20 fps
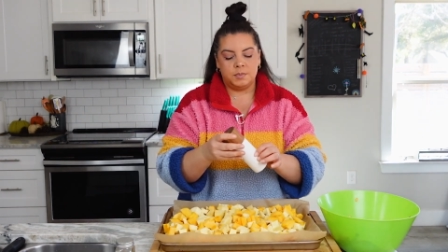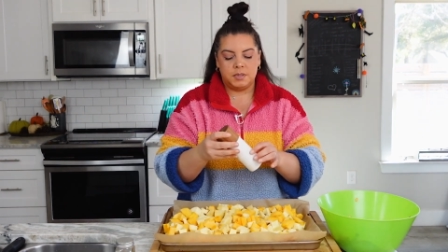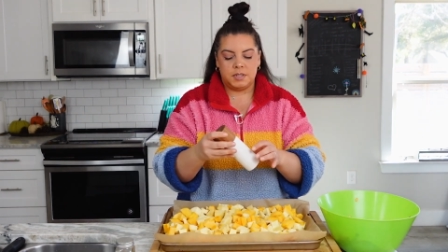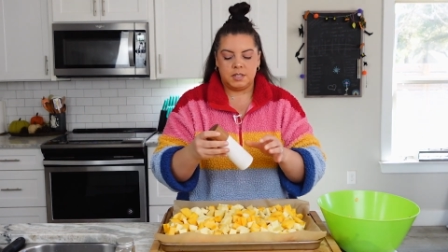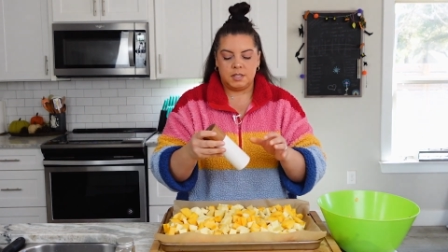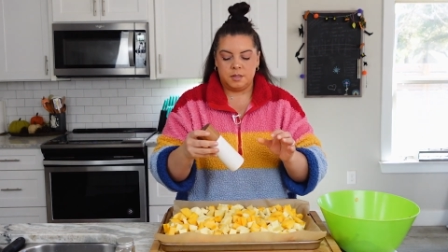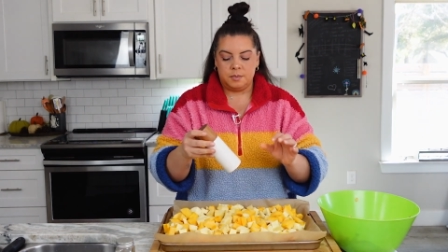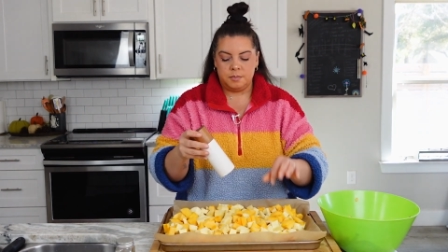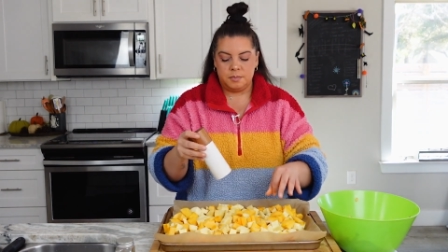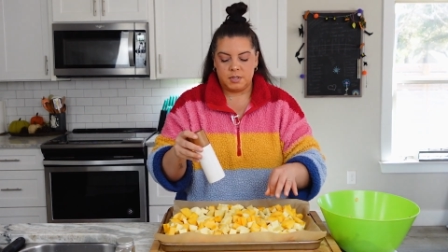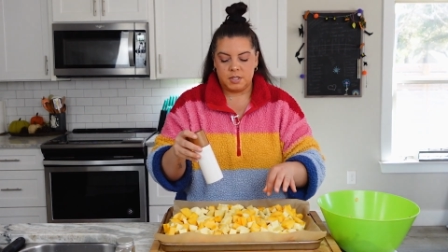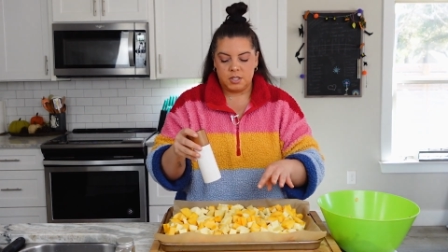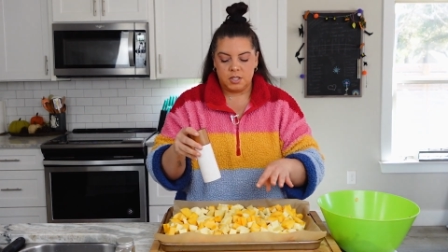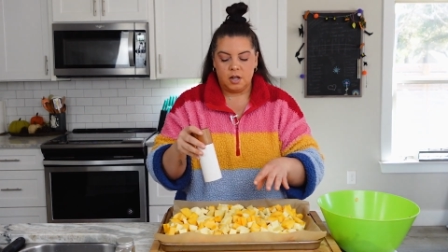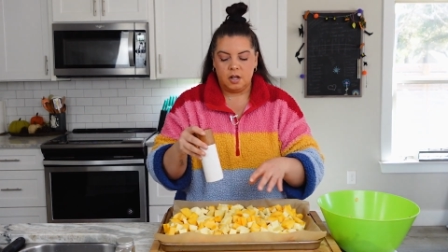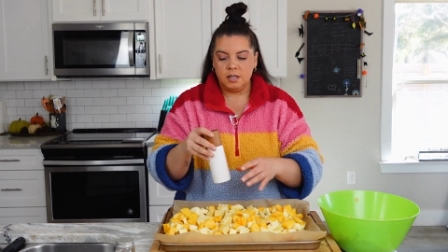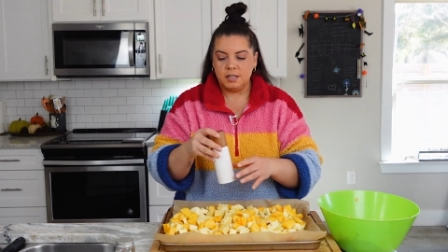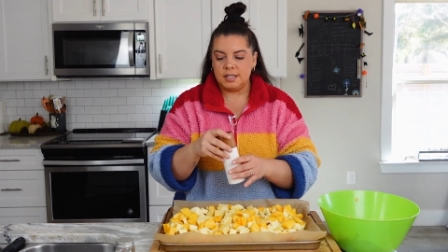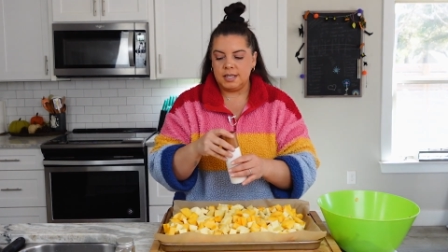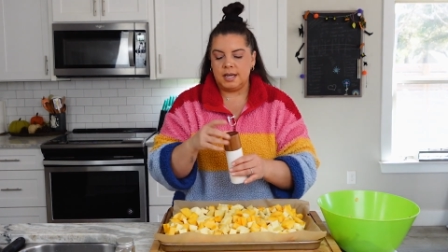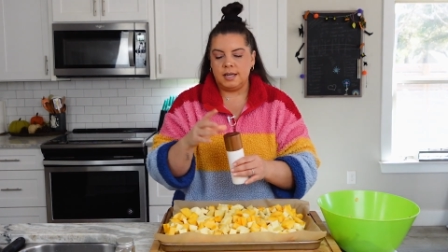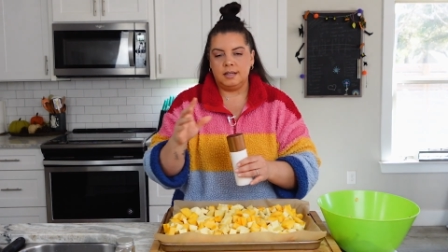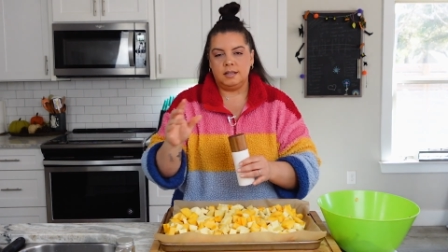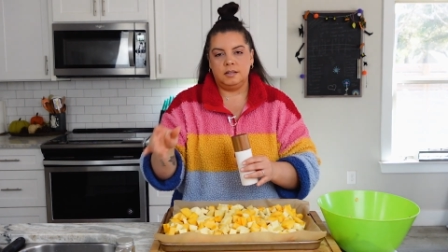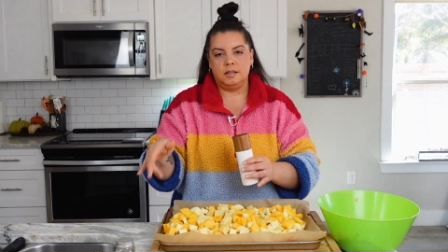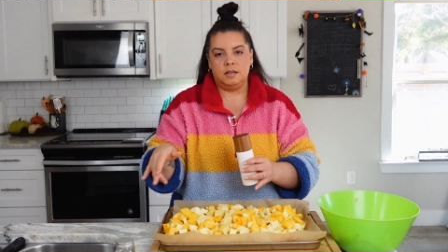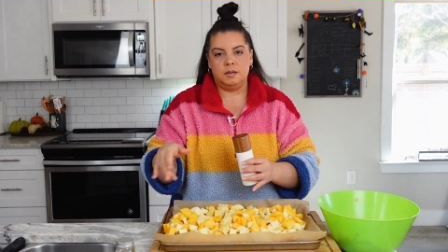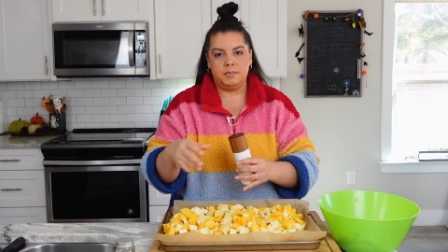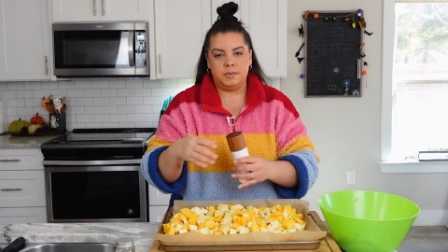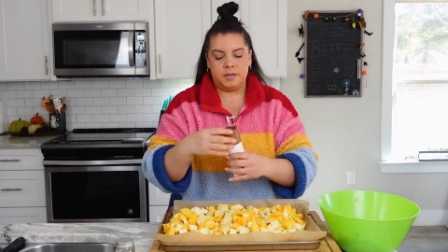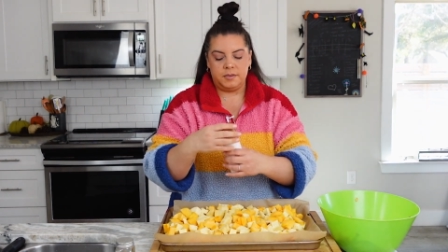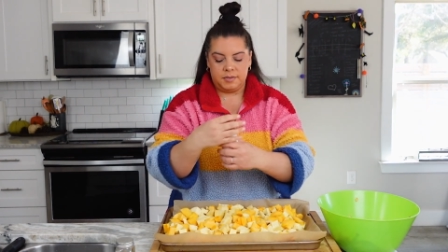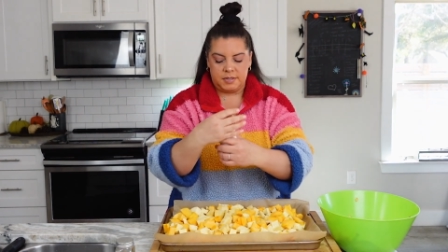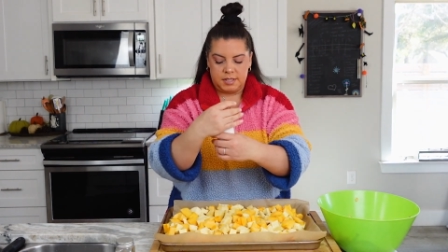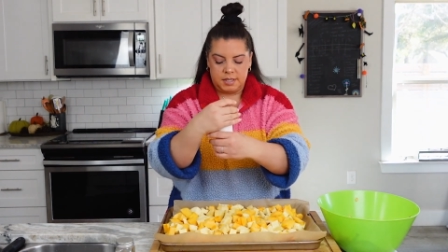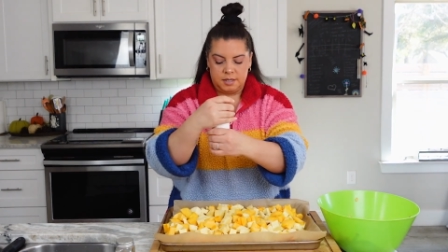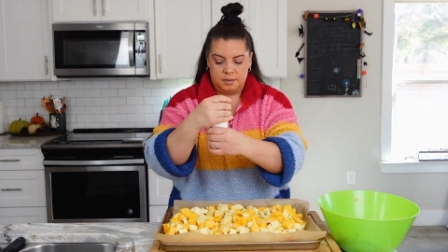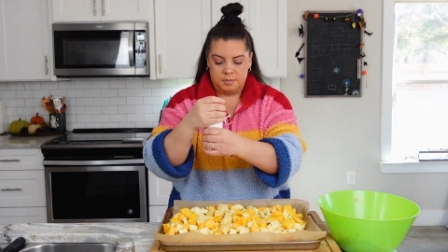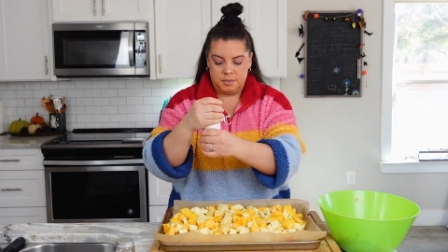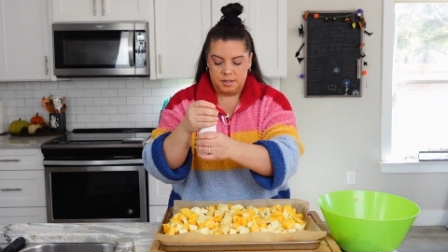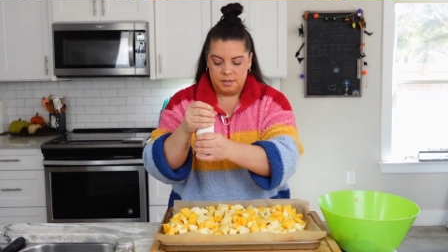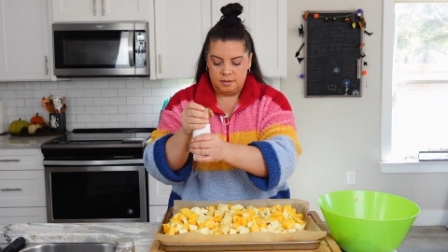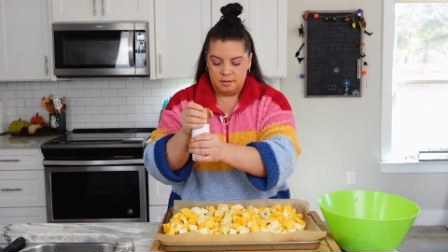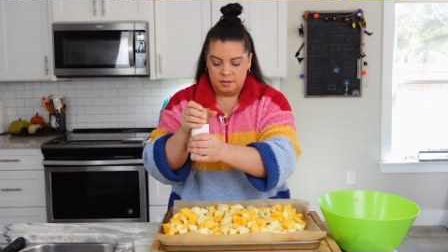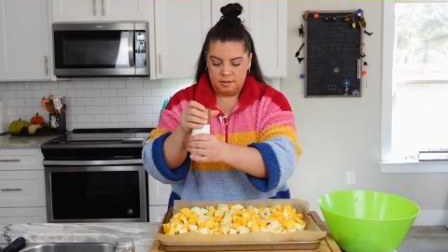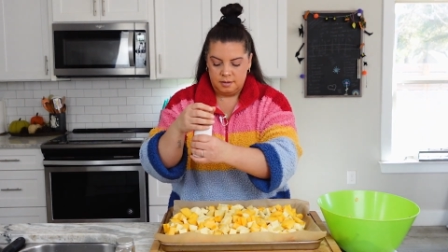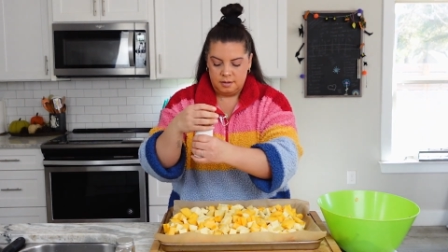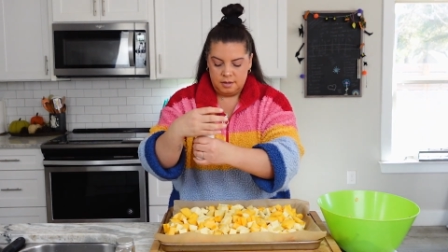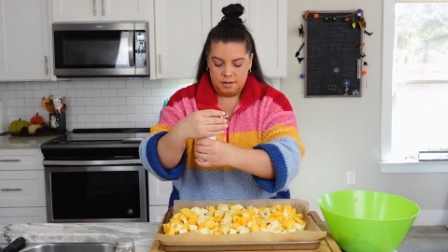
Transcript: with some salt and a little bit of cinnamon,